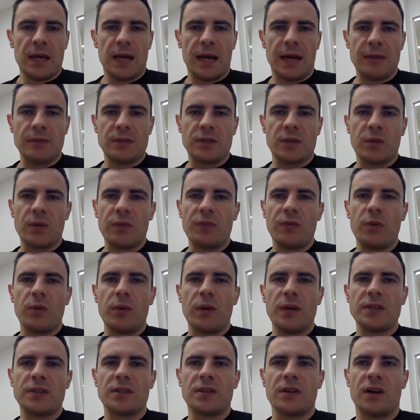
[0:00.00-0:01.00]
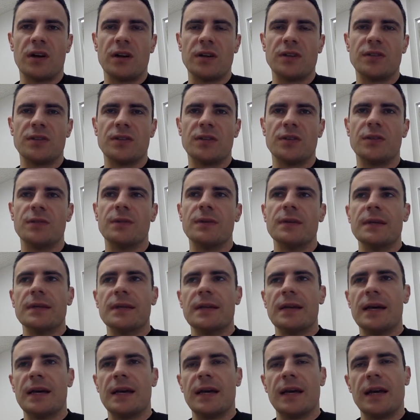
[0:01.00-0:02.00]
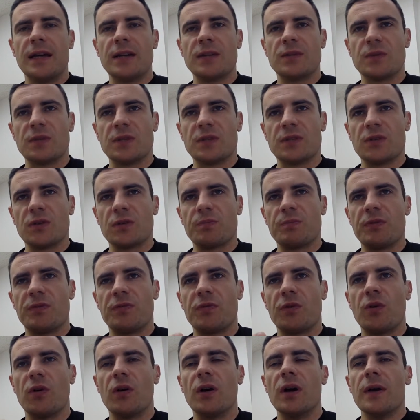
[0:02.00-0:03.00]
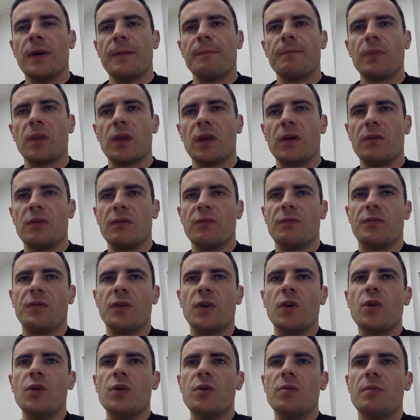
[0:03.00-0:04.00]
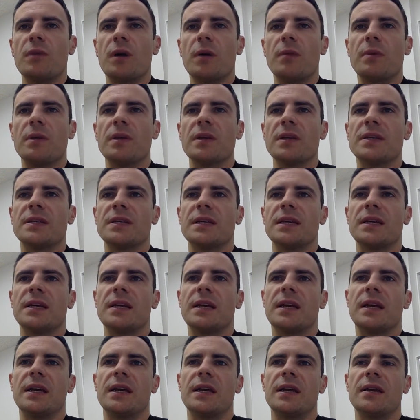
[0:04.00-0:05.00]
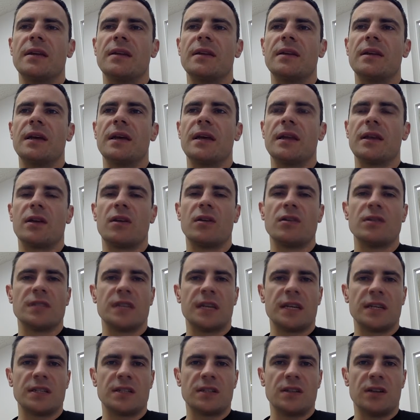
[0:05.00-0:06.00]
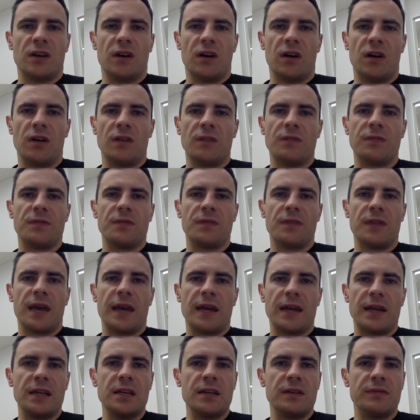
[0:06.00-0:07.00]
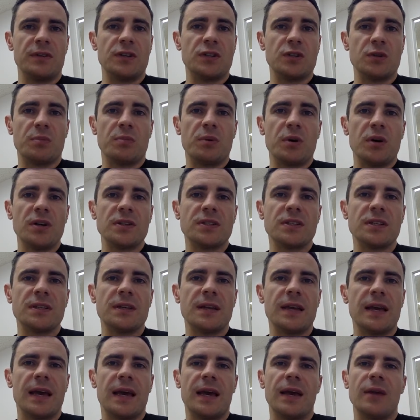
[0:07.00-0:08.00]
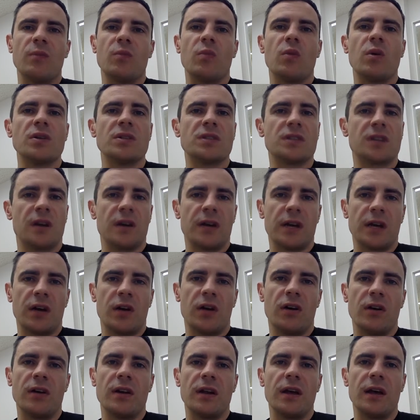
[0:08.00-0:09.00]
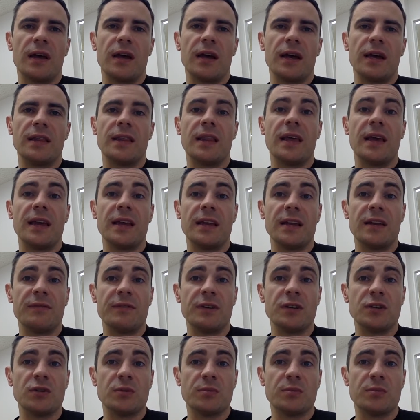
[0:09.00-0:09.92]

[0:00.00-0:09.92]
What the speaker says: So we've always got to, as we've talked before, view mobility in the context of that individual person and what's going on in their individual